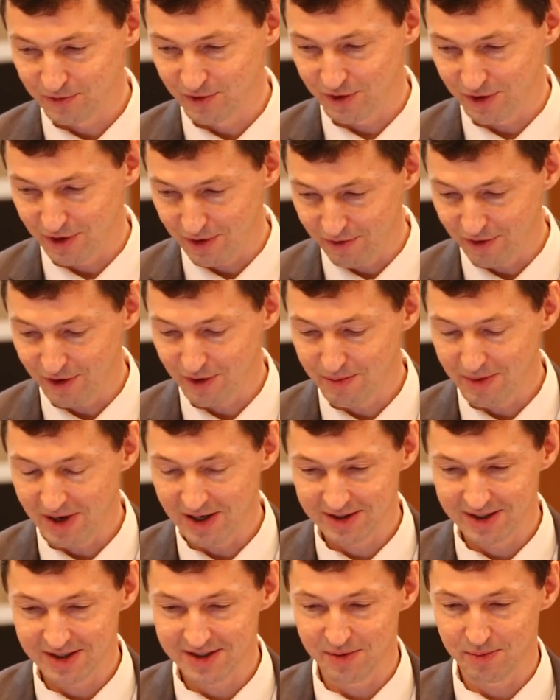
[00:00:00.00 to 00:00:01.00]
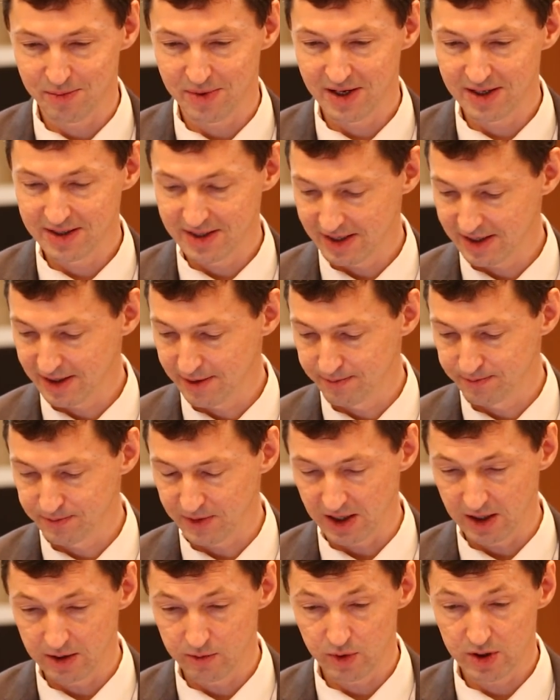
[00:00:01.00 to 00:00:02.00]
for participating
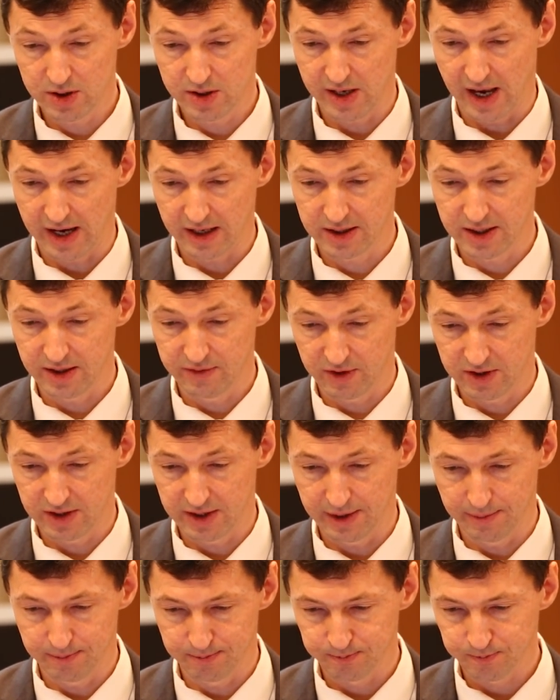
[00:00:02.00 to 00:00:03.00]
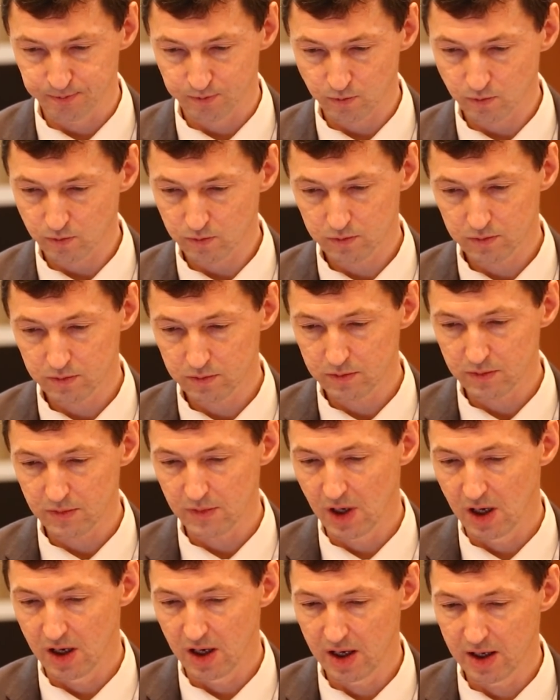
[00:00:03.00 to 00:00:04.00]
in this activity.
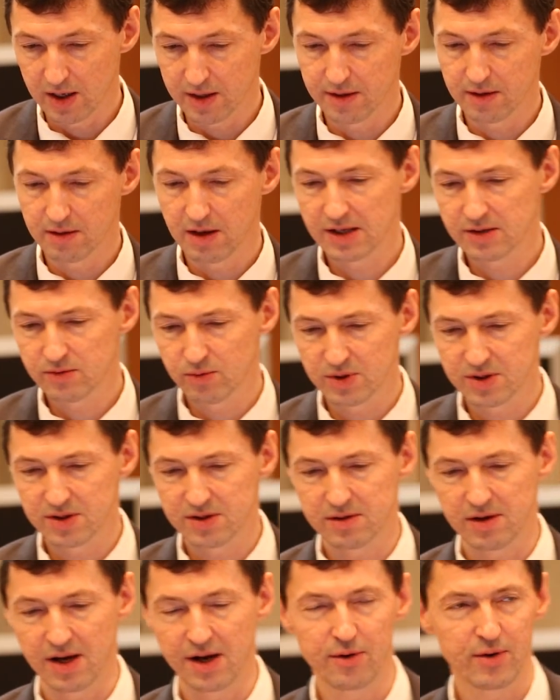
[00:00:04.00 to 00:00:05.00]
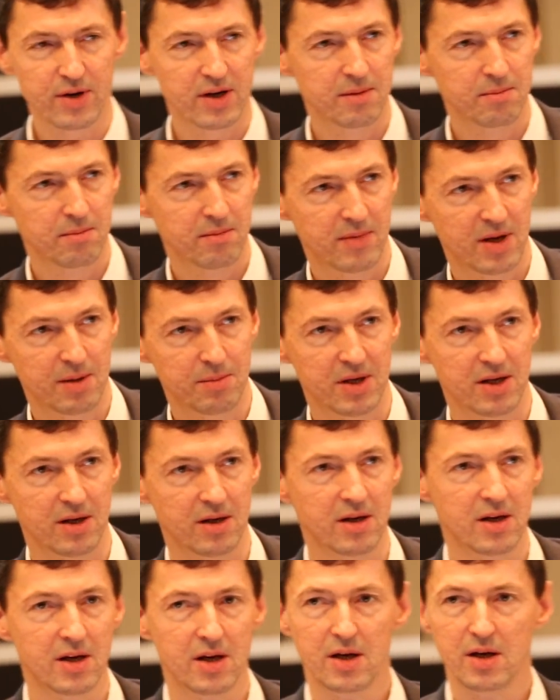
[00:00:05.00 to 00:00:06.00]
And as this area
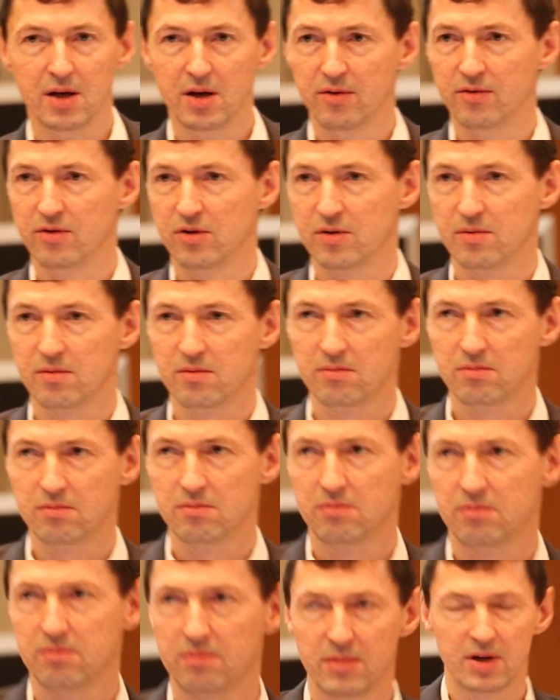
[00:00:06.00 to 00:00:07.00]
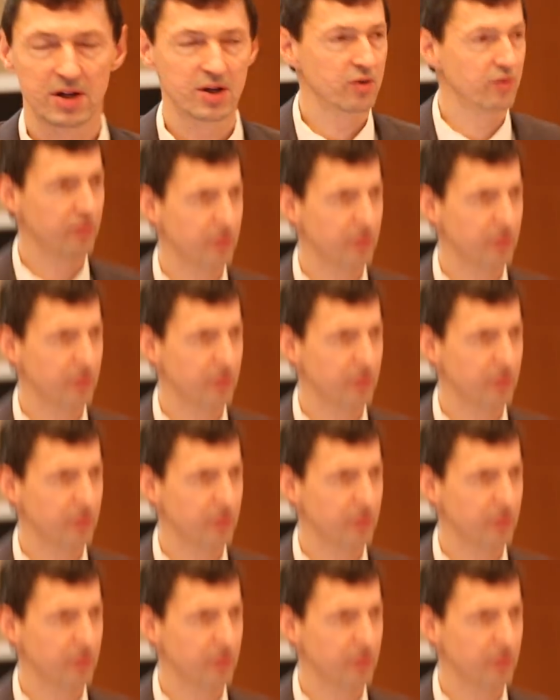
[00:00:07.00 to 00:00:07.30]
maybe for many